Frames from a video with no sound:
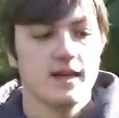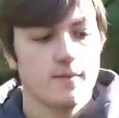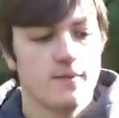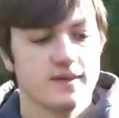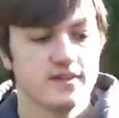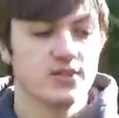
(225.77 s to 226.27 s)

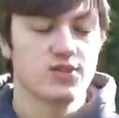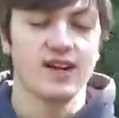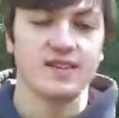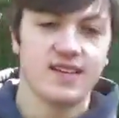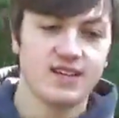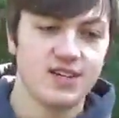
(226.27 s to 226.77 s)
Because of a
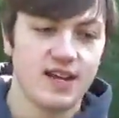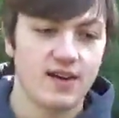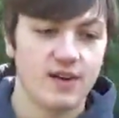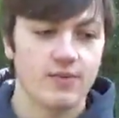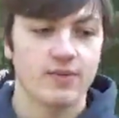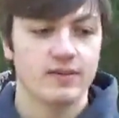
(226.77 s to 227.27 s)
translation
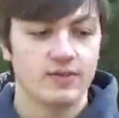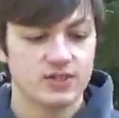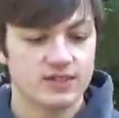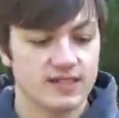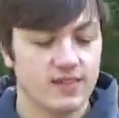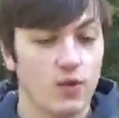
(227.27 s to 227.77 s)
error, which
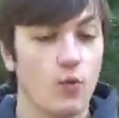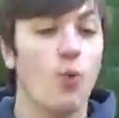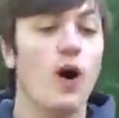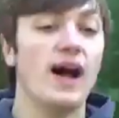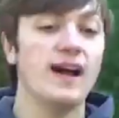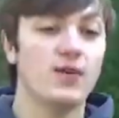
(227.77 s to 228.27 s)
instead of the
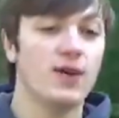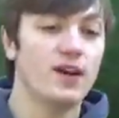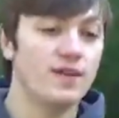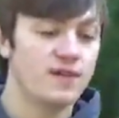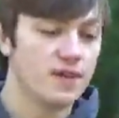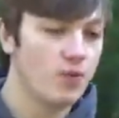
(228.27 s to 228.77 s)
wide rhino
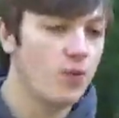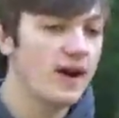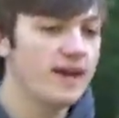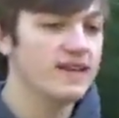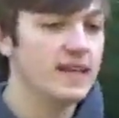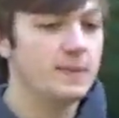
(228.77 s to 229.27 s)
for the
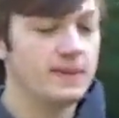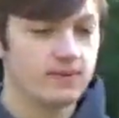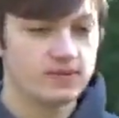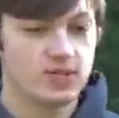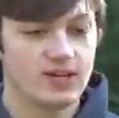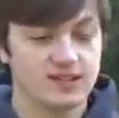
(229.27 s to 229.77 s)
wide lip, it
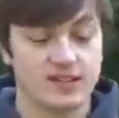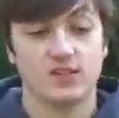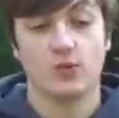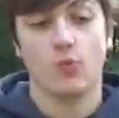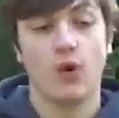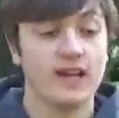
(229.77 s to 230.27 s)
translated to
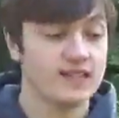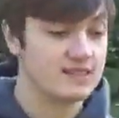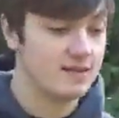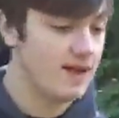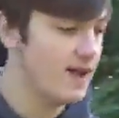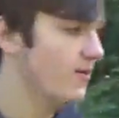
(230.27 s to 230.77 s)
white
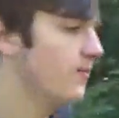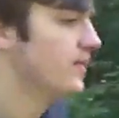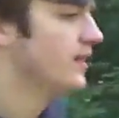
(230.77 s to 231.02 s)
somehow.